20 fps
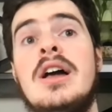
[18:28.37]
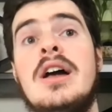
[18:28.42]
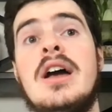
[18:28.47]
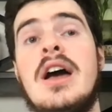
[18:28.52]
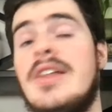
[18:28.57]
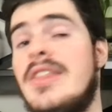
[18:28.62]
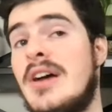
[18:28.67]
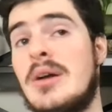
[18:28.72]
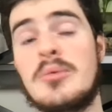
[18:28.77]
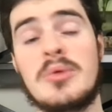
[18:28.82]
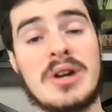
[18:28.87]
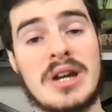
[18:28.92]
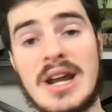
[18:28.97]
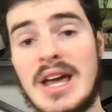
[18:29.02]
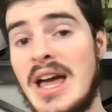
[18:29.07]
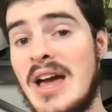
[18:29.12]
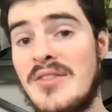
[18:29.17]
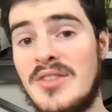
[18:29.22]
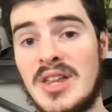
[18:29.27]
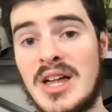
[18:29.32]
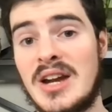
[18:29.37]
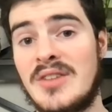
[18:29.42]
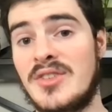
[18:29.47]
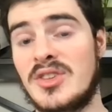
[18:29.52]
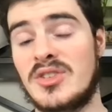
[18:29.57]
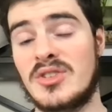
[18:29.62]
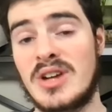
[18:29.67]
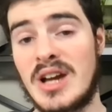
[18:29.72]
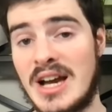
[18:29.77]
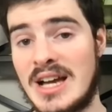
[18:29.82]
And then we're going to have a lot of
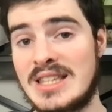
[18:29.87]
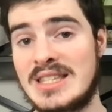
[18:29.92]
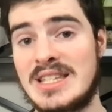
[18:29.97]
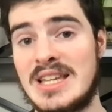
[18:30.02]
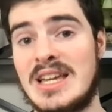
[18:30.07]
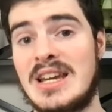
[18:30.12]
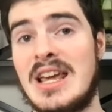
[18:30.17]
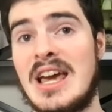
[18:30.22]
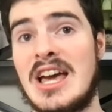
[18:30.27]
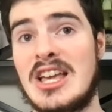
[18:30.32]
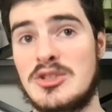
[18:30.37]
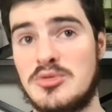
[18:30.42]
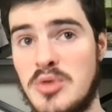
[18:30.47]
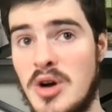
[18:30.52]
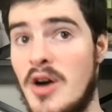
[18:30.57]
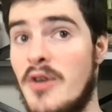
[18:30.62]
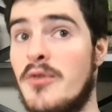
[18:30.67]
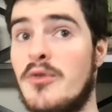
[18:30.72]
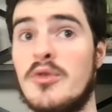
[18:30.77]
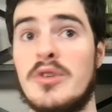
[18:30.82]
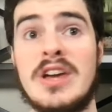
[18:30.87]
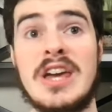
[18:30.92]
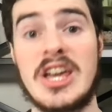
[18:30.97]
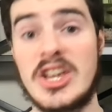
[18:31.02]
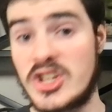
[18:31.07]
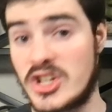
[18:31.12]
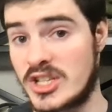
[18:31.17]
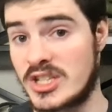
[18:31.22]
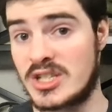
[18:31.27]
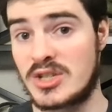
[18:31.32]
other content as well. Free
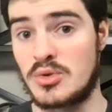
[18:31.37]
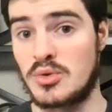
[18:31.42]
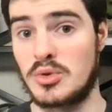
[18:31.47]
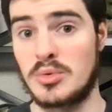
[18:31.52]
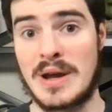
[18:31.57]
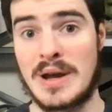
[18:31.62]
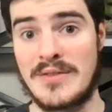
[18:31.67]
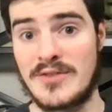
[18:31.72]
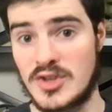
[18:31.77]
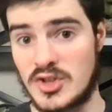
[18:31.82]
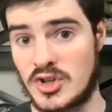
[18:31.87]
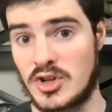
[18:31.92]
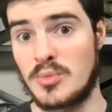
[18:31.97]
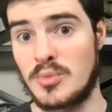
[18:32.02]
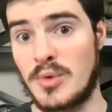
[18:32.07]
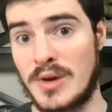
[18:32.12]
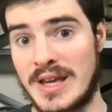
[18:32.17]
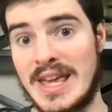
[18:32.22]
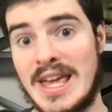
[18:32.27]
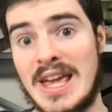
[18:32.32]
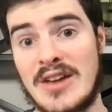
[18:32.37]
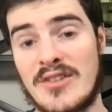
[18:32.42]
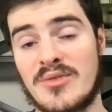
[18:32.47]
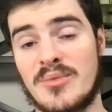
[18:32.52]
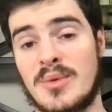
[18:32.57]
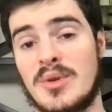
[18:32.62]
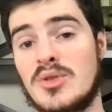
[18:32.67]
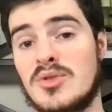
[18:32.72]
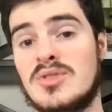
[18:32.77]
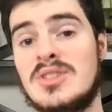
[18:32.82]
agents, who the Ravens could bring in from
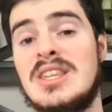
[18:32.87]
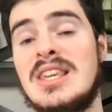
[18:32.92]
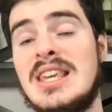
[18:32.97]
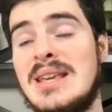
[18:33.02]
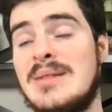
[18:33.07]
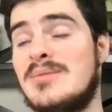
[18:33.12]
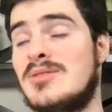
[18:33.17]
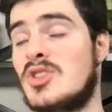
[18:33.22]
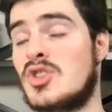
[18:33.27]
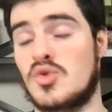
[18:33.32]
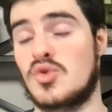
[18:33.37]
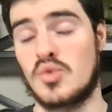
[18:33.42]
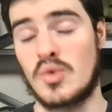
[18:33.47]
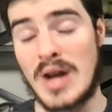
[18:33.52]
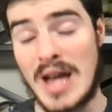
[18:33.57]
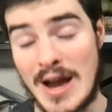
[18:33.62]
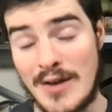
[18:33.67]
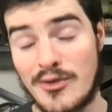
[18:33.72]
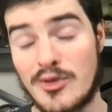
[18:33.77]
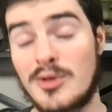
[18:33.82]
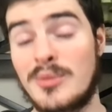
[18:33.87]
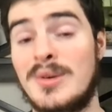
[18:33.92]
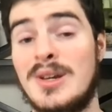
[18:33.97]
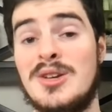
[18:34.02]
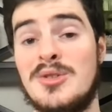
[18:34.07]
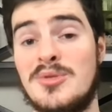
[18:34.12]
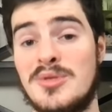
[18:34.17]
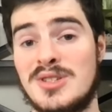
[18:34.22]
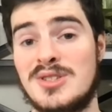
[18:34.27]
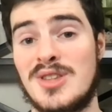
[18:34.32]
other teams. The draft, we're going to be
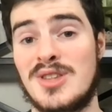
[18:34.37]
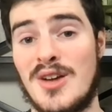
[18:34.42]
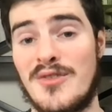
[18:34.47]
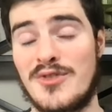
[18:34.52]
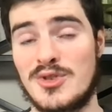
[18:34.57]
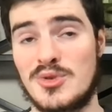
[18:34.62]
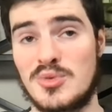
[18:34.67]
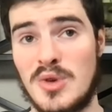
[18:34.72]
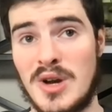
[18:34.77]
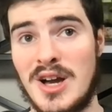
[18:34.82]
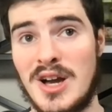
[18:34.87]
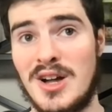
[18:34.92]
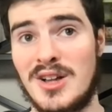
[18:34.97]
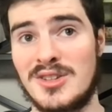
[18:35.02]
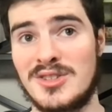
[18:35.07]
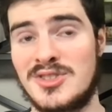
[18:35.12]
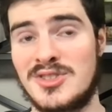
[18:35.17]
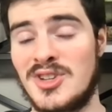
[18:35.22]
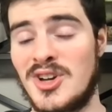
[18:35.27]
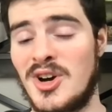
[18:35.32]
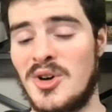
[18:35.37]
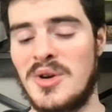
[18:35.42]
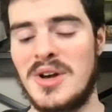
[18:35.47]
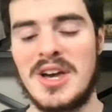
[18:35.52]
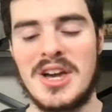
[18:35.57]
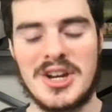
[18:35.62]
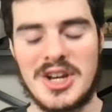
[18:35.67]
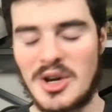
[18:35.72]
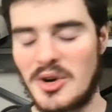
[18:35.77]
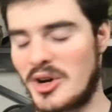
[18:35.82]
doing stuff as well. So
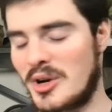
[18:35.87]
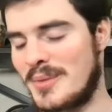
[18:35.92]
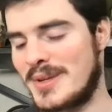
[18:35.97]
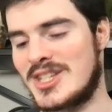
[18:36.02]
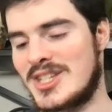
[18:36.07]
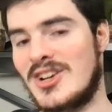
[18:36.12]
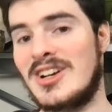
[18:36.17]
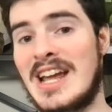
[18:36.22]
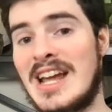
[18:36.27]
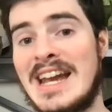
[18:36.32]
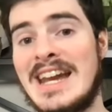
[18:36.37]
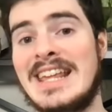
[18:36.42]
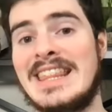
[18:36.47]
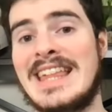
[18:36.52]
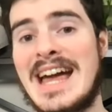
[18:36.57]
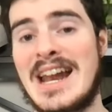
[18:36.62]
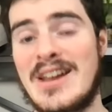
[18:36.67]
don't want to miss out on any of that.